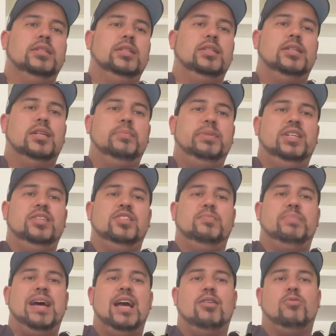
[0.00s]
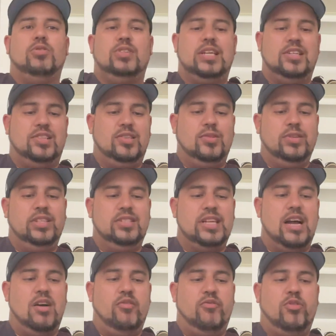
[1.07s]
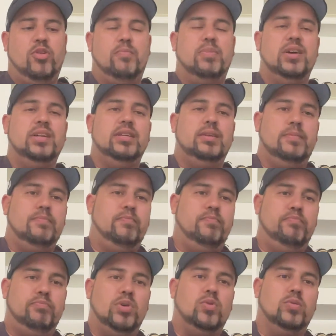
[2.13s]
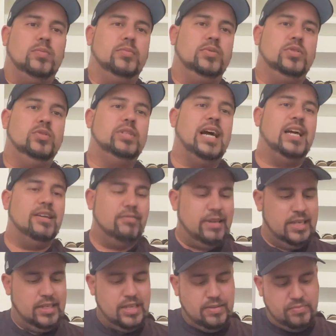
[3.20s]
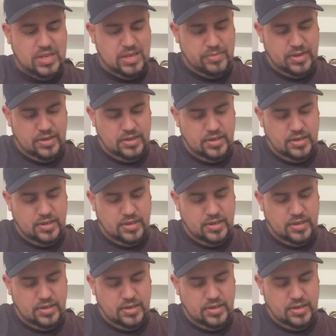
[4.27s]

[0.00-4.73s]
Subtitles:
you know what I mean, it's backwards. That's the only downfall, but boom, you got it right there, baby.